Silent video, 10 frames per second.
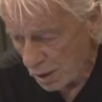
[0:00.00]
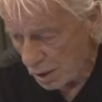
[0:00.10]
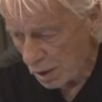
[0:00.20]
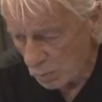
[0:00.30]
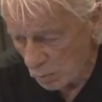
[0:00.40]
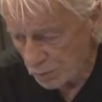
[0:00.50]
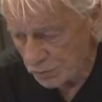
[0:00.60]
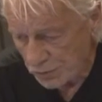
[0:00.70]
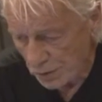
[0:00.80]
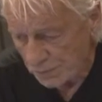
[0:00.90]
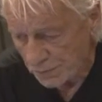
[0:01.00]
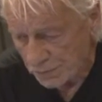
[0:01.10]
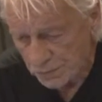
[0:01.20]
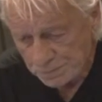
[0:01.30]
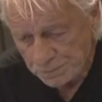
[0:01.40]
on one surface.
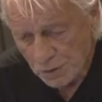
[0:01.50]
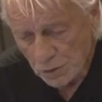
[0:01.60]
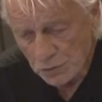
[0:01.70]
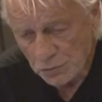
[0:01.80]
So